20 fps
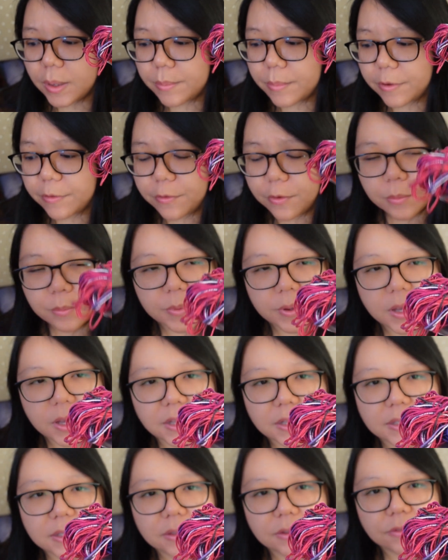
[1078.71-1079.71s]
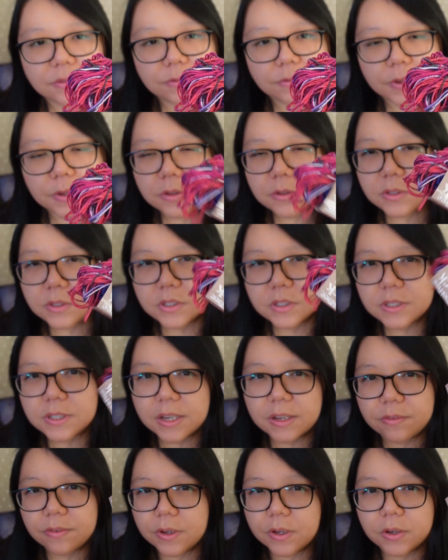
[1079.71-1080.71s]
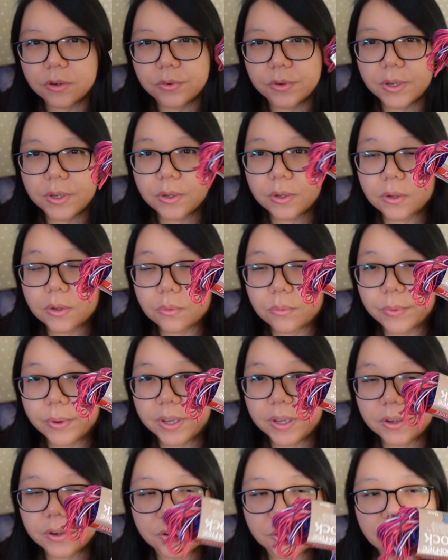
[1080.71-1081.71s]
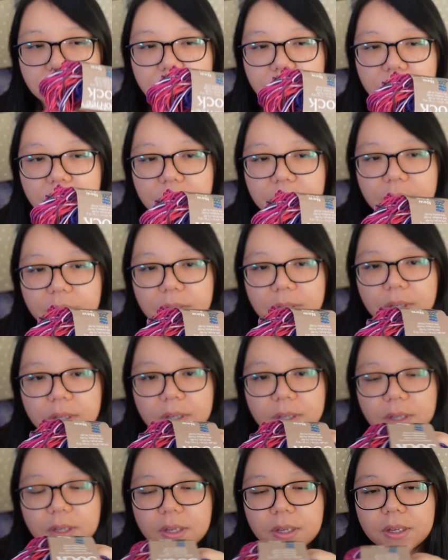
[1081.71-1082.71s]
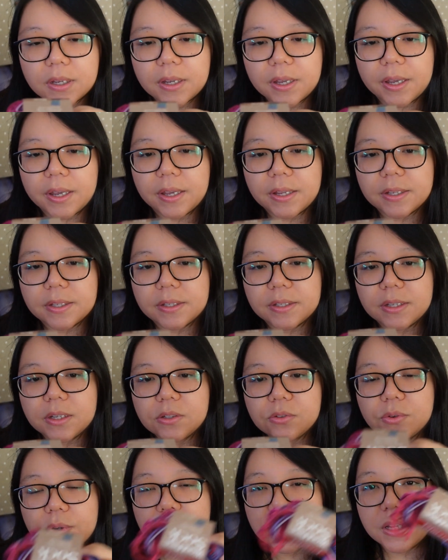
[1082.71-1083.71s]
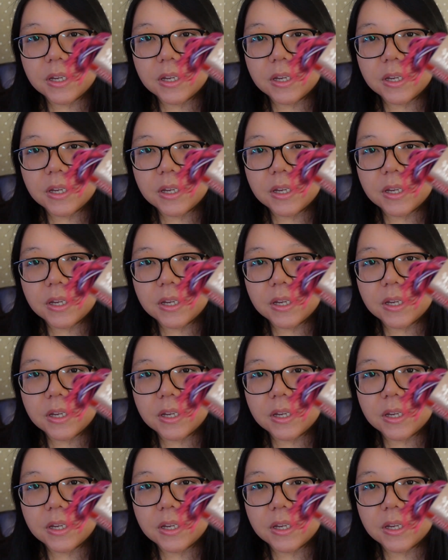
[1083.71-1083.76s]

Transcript: but for me it feels just like fingering weight yarn. And this one